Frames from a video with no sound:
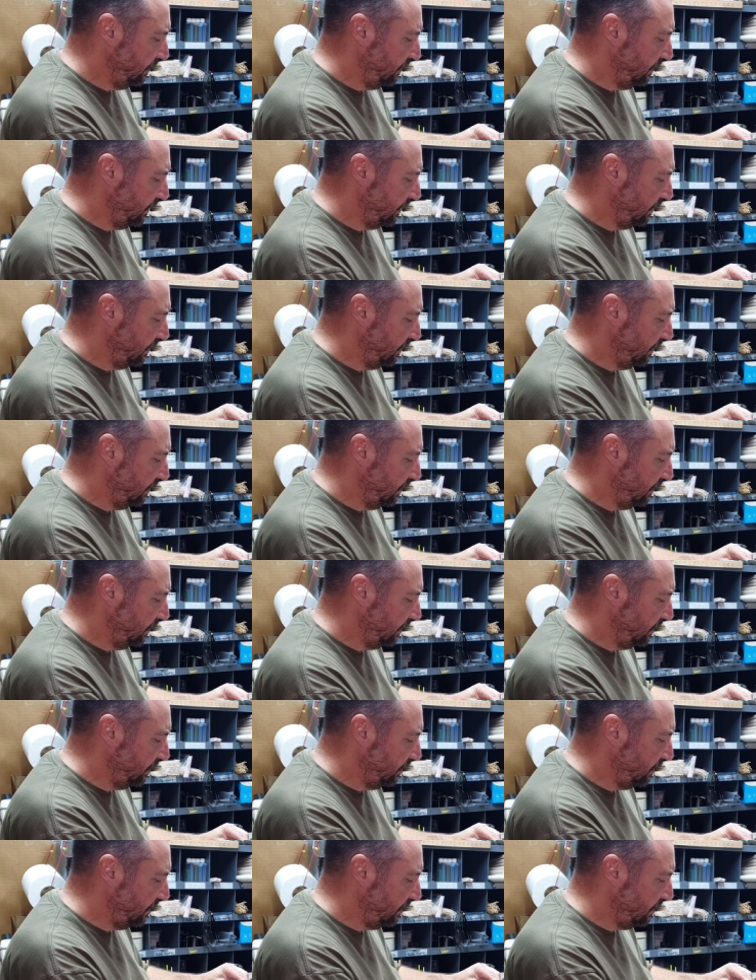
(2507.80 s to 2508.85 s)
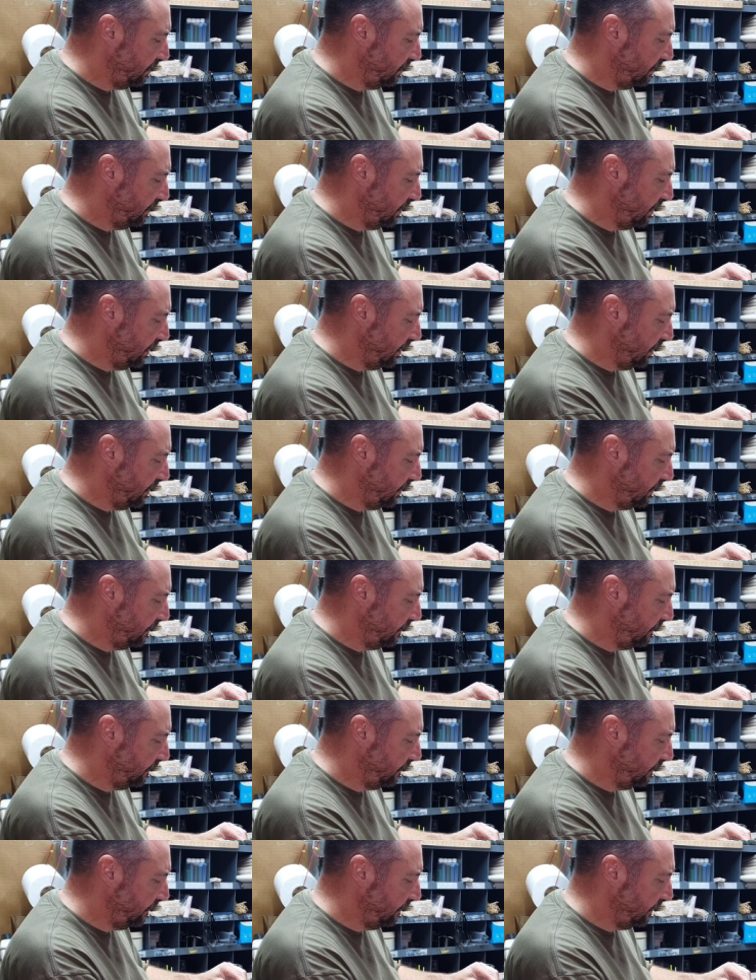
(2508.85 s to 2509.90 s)
Using a shot
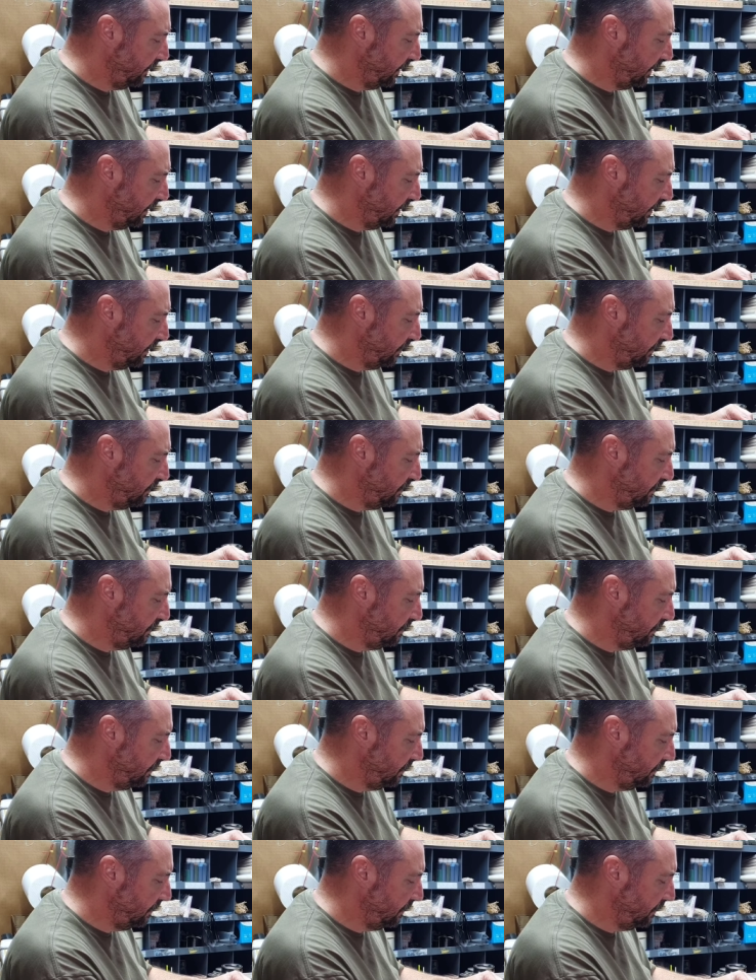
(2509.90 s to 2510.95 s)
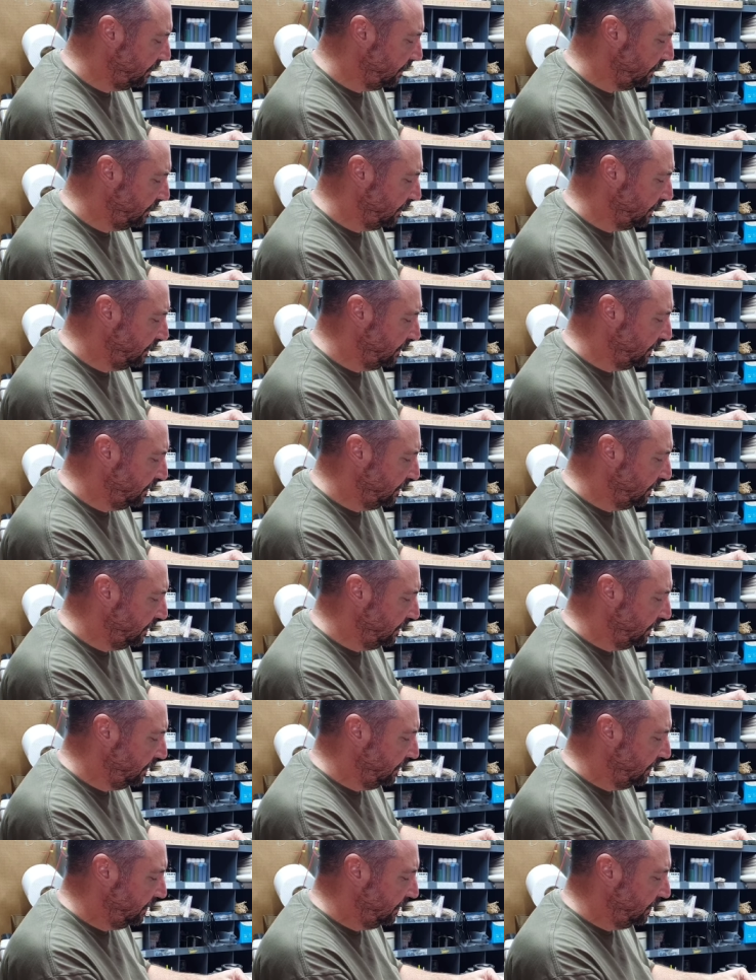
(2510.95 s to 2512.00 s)
there, get that on,
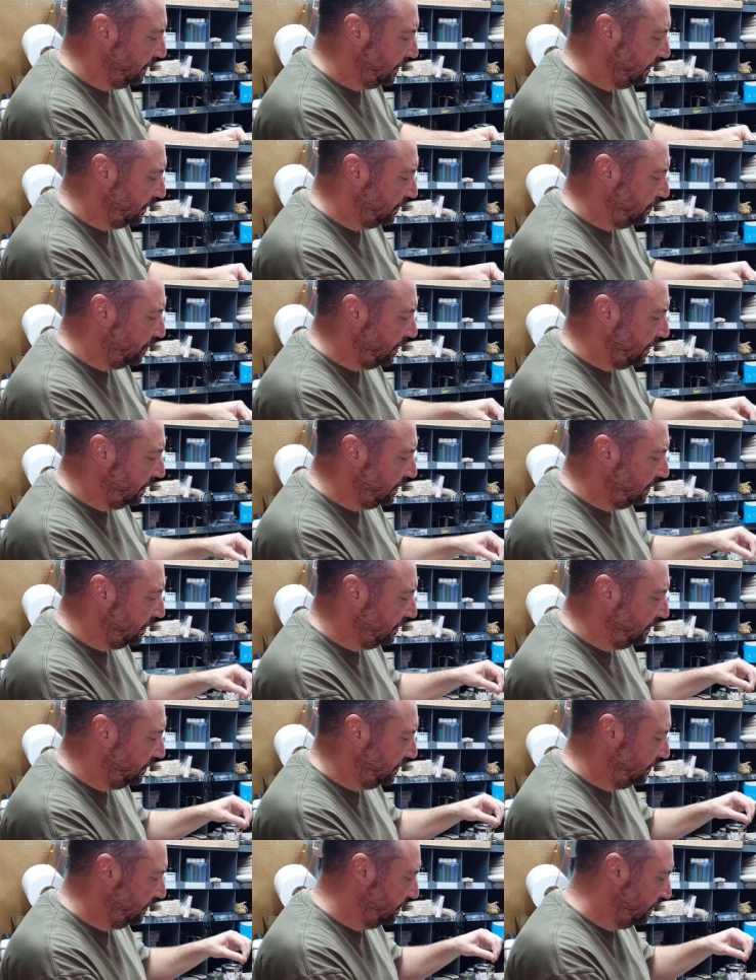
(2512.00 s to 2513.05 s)
that's one.